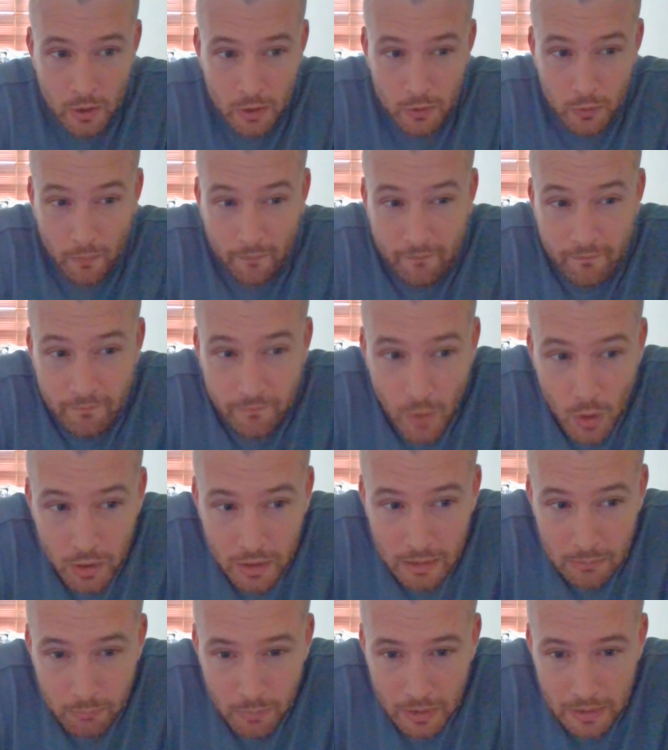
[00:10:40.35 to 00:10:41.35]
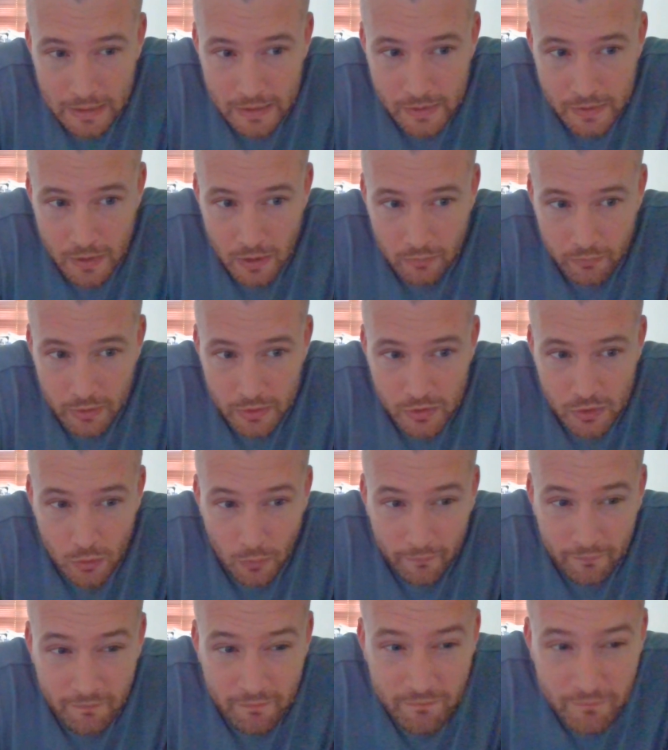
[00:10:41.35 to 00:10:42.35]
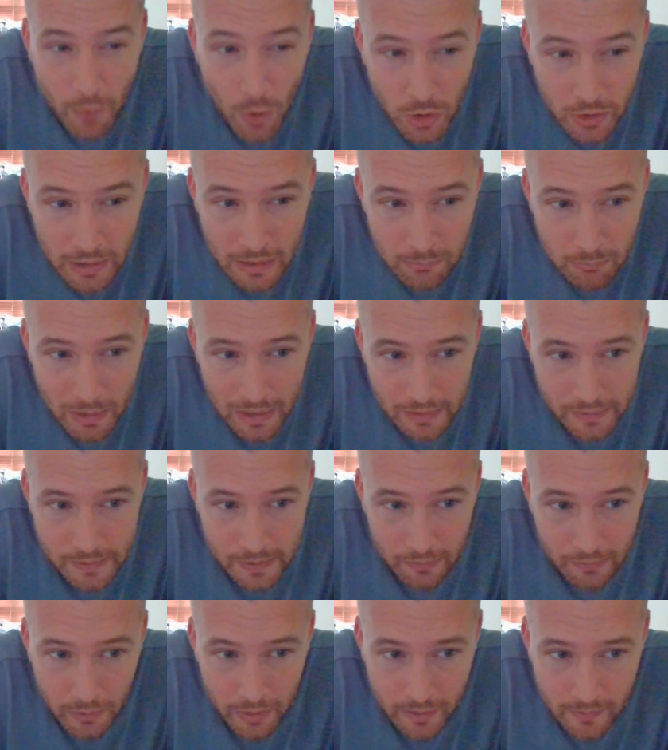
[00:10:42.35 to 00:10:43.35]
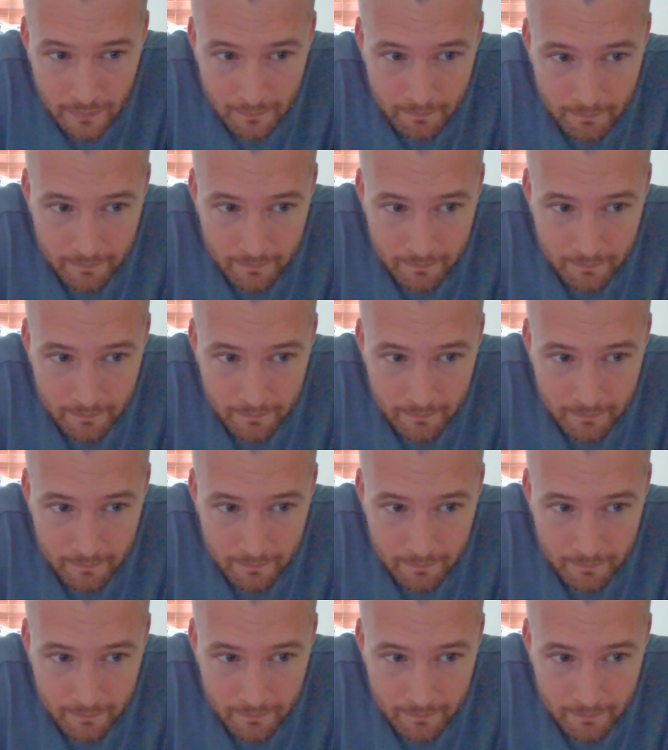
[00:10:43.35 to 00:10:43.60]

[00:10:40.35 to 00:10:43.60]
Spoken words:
your fucking police service, your fucking military.